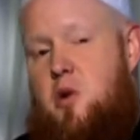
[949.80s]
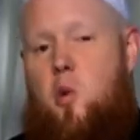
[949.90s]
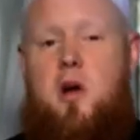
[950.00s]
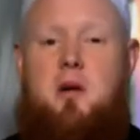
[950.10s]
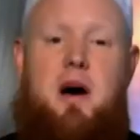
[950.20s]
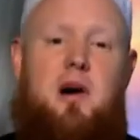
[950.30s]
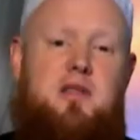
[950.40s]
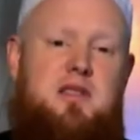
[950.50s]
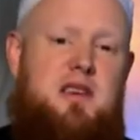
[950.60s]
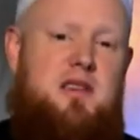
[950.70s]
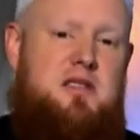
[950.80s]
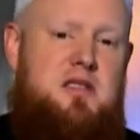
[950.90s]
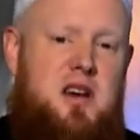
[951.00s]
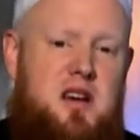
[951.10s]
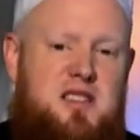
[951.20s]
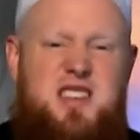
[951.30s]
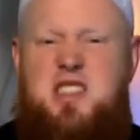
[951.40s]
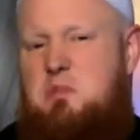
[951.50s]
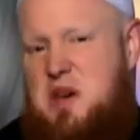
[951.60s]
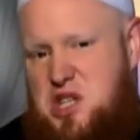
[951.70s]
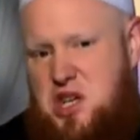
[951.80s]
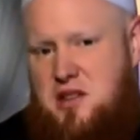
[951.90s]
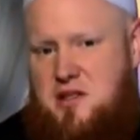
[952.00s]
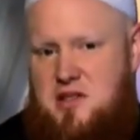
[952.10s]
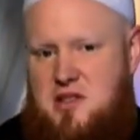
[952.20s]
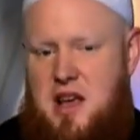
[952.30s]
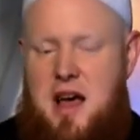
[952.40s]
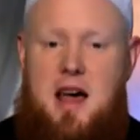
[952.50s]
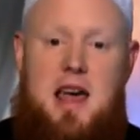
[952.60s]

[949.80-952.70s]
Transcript: What about these suspicions